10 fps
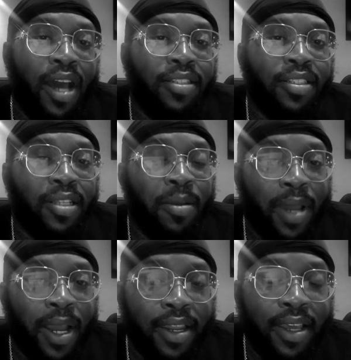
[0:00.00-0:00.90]
something
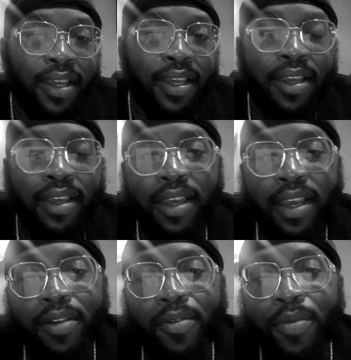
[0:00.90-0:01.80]
like that
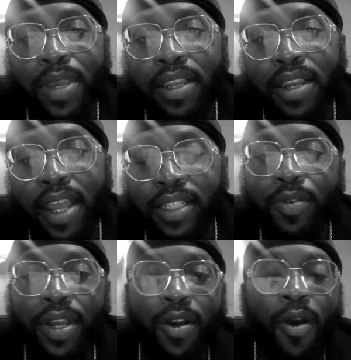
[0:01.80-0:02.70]
in a week. That's
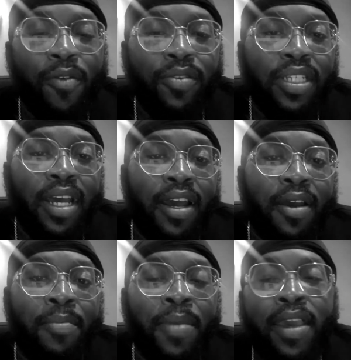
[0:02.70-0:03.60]
with overtime.
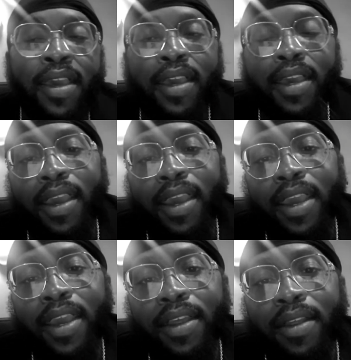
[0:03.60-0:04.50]

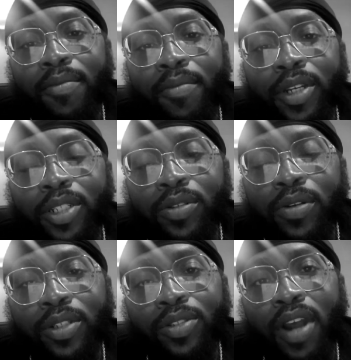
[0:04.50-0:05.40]
And with
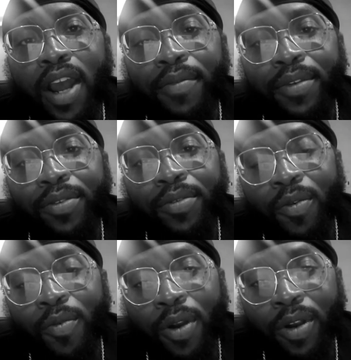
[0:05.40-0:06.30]
truck driving, you can
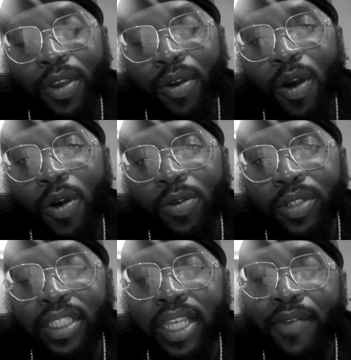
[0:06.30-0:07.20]
work your whole
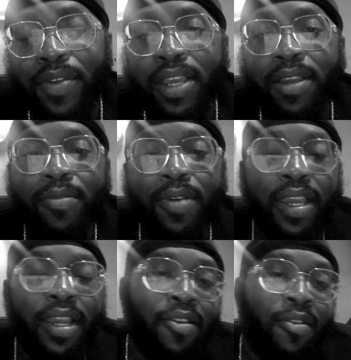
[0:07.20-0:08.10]
70 and you can
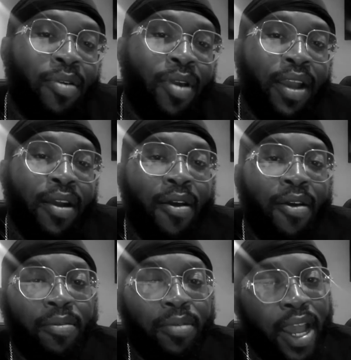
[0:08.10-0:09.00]
end up bringing
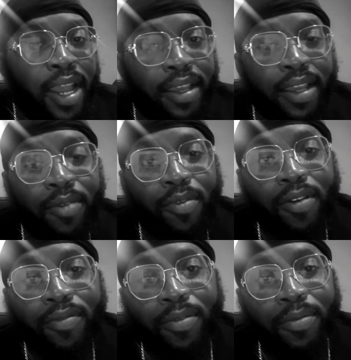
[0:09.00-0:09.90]
home like anywhere
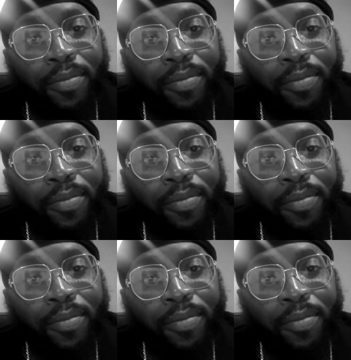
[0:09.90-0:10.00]
from